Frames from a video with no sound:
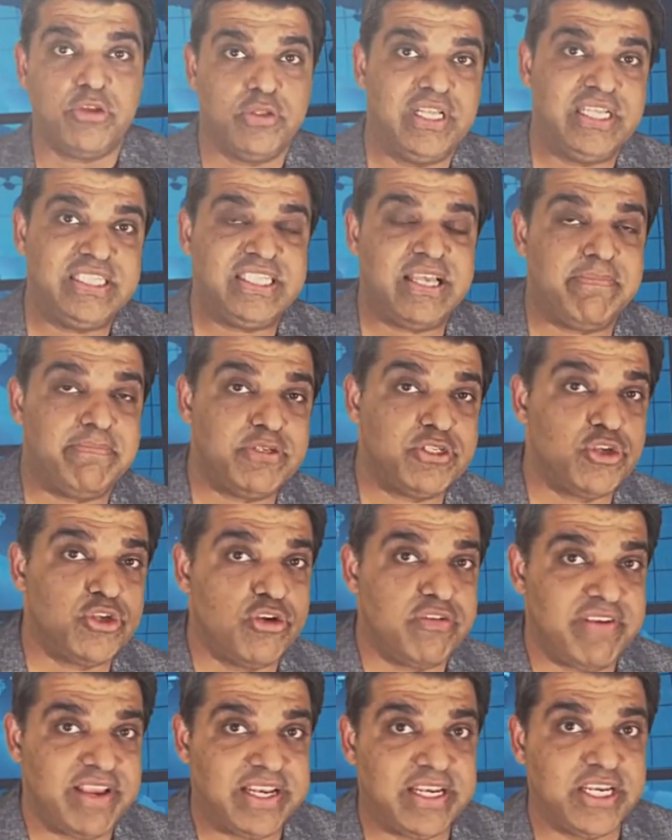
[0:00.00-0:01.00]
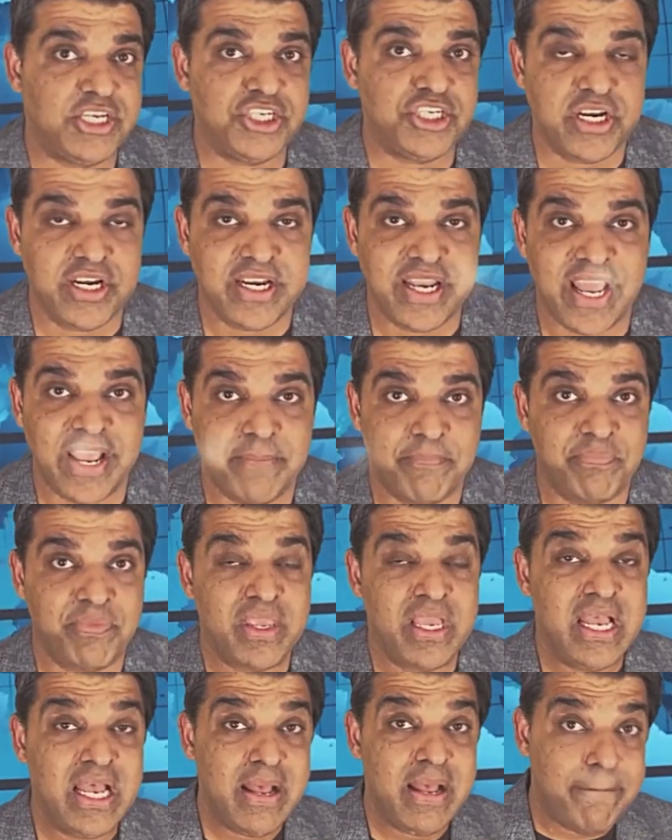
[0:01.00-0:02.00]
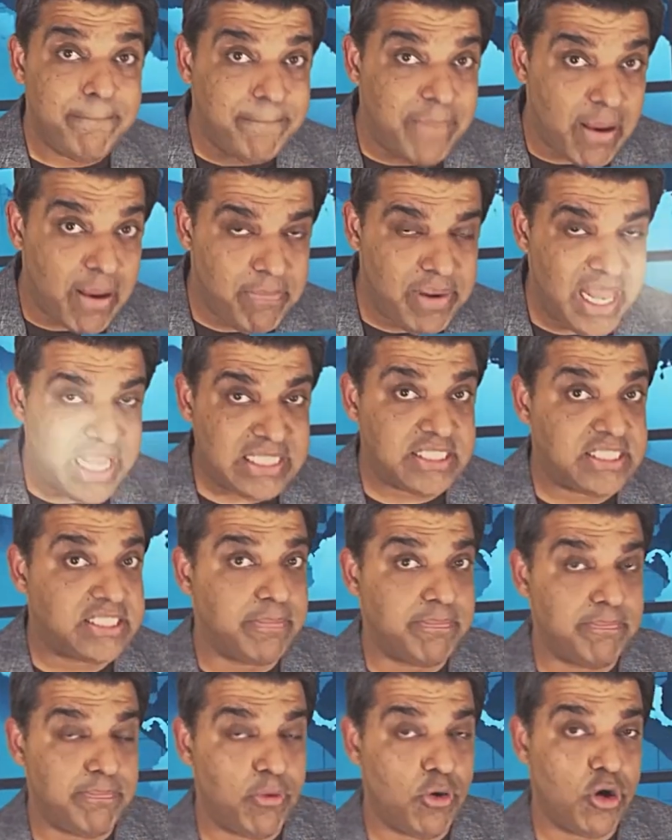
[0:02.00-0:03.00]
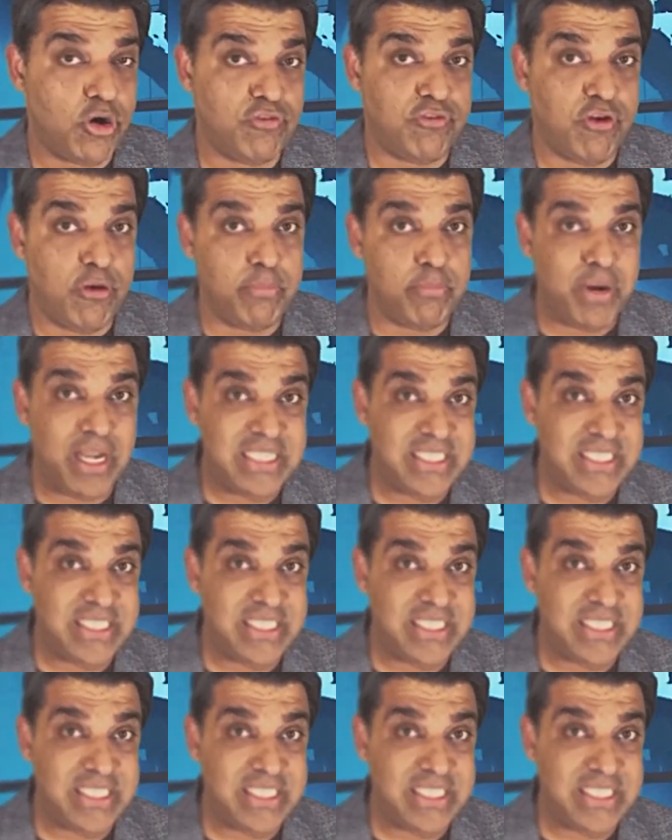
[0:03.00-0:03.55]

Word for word: want you to answer the question Would you ever consider coming